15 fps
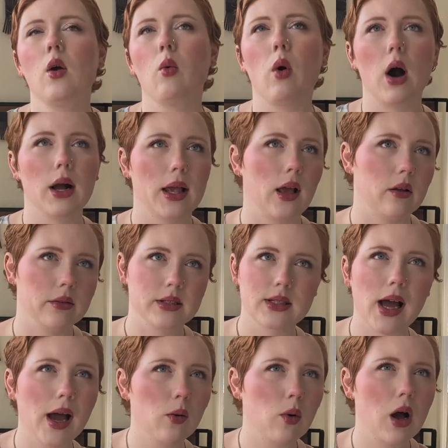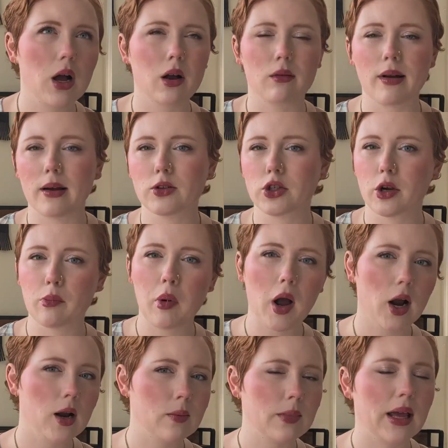walking on the sidewalk around your
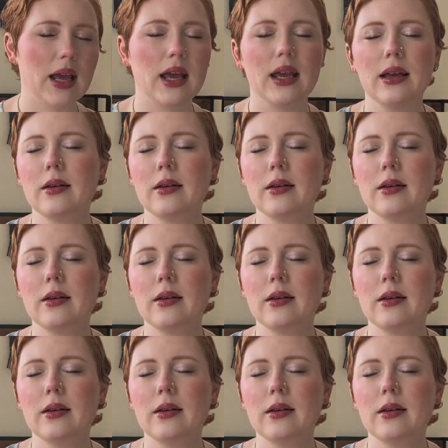apartment,